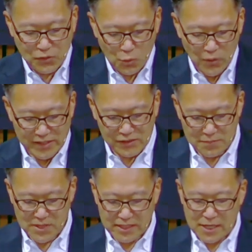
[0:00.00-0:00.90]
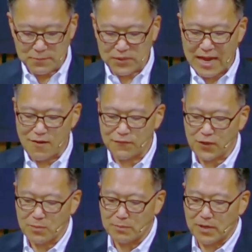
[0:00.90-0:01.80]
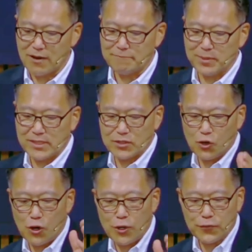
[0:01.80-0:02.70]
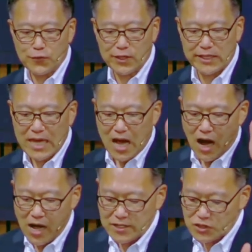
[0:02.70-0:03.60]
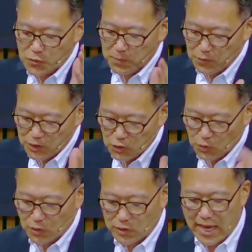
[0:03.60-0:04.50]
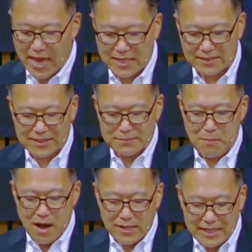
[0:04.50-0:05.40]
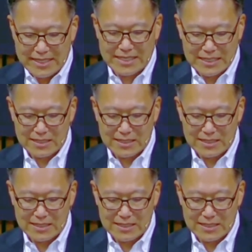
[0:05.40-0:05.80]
the wisdom that comes down from above, but is earthly, unspiritual, and demonic.